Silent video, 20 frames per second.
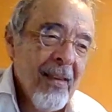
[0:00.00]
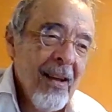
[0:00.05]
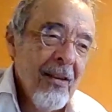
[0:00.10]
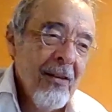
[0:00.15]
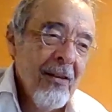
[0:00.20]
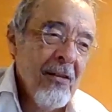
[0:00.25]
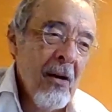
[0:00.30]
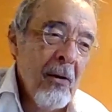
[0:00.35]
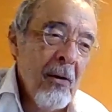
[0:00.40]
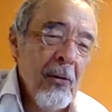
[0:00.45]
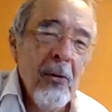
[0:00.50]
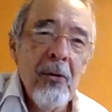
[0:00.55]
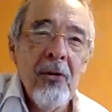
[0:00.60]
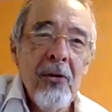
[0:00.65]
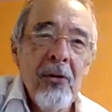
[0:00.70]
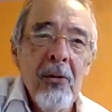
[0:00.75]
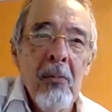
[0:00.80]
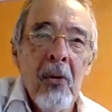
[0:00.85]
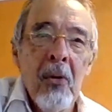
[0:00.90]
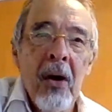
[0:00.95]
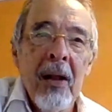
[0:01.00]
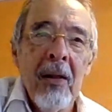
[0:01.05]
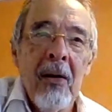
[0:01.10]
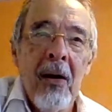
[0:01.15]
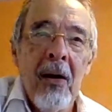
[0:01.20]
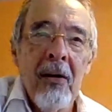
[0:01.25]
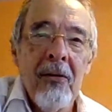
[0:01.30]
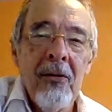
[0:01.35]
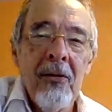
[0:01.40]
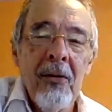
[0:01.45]
So I thought you might
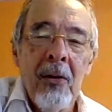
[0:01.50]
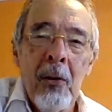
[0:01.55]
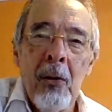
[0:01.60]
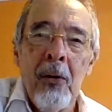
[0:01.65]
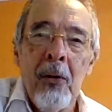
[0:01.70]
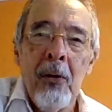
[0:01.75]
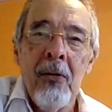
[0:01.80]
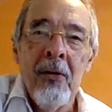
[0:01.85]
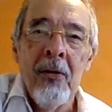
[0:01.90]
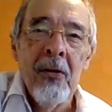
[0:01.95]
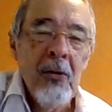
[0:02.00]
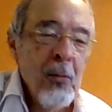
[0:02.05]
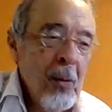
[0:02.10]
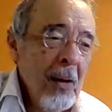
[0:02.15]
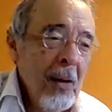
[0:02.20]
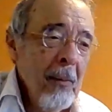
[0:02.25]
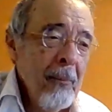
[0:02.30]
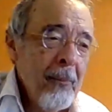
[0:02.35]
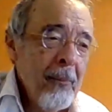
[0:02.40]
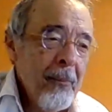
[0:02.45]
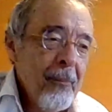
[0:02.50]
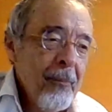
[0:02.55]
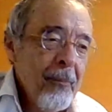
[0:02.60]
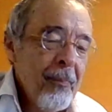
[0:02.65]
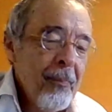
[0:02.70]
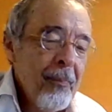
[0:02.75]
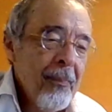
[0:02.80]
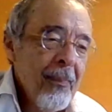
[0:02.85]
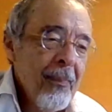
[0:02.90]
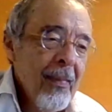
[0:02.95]
like to learn this one.
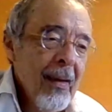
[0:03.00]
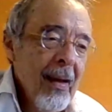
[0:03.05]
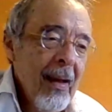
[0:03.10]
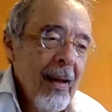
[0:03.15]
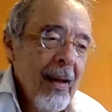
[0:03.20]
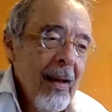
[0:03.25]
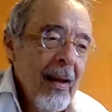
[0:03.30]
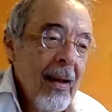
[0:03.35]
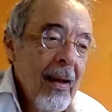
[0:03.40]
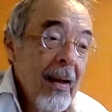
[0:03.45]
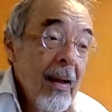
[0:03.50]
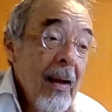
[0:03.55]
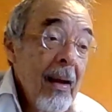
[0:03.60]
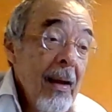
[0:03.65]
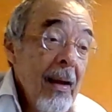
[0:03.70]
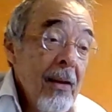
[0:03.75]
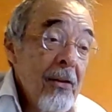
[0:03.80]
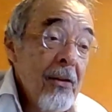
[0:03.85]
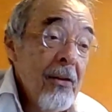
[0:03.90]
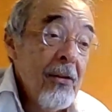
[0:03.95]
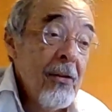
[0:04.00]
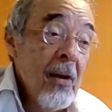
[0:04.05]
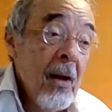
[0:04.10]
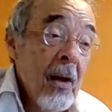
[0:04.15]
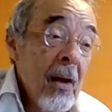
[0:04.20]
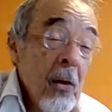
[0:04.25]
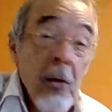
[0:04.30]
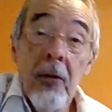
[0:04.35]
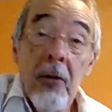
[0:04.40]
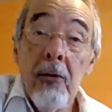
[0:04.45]
It's
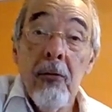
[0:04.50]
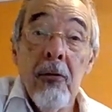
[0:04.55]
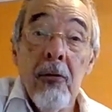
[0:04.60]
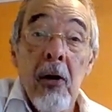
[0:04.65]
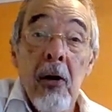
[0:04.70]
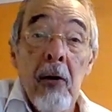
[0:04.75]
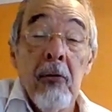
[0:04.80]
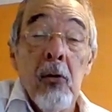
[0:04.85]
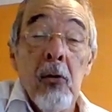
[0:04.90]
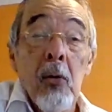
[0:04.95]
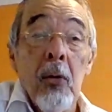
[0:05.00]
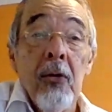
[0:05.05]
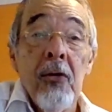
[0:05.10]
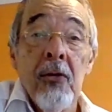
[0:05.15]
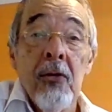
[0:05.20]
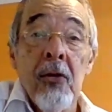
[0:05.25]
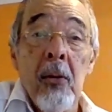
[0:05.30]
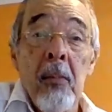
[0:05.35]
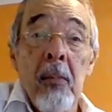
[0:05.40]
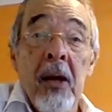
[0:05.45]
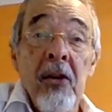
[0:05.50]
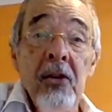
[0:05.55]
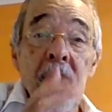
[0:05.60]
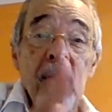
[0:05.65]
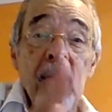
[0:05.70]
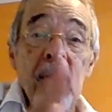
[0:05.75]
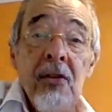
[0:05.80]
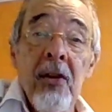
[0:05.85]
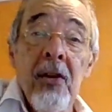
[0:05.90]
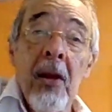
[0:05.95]
got the 5 chords as I
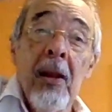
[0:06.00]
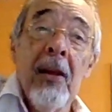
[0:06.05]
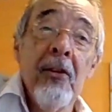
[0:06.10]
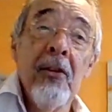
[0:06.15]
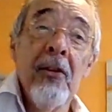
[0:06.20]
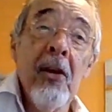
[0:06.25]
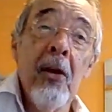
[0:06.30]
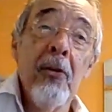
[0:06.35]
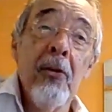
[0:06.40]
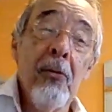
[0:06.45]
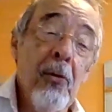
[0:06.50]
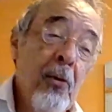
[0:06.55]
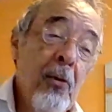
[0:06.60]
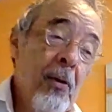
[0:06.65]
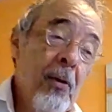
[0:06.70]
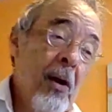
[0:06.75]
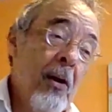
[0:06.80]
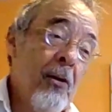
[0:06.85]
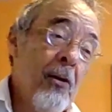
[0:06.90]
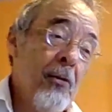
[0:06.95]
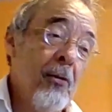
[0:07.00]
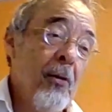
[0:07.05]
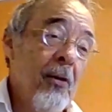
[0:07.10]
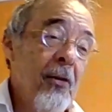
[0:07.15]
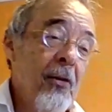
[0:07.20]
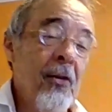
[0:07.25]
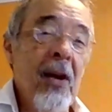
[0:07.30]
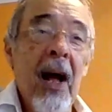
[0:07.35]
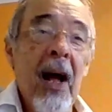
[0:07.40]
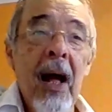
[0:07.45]
mentioned, so let's go through those for a
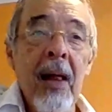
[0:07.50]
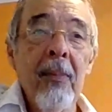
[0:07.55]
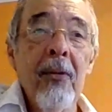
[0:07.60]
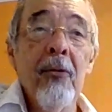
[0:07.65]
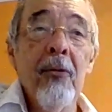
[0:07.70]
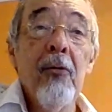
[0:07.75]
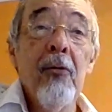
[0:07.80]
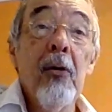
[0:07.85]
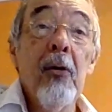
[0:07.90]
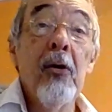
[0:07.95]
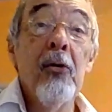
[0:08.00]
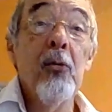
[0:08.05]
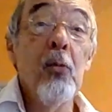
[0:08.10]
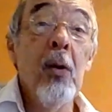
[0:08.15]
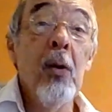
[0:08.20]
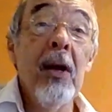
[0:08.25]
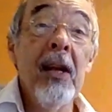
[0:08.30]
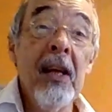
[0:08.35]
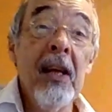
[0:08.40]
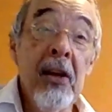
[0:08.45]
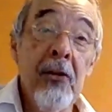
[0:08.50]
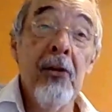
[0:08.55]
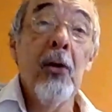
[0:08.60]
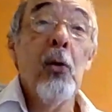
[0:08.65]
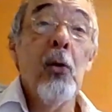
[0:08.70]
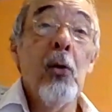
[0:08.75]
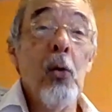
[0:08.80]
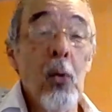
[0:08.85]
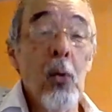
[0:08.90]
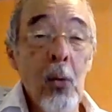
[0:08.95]
start. The first one is the
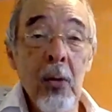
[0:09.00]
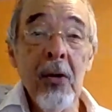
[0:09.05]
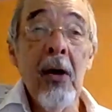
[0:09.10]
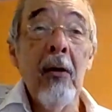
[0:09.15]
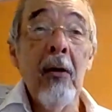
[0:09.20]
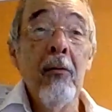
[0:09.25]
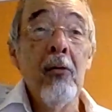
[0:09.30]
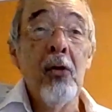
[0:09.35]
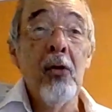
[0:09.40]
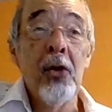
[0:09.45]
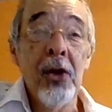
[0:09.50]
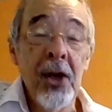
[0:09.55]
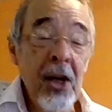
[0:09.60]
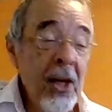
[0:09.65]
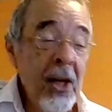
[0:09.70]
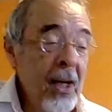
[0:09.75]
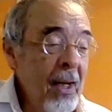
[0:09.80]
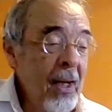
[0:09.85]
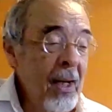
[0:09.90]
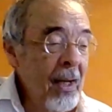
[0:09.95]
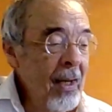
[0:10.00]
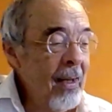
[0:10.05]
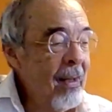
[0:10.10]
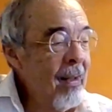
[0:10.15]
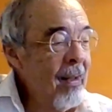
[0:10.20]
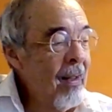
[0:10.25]
chord of G.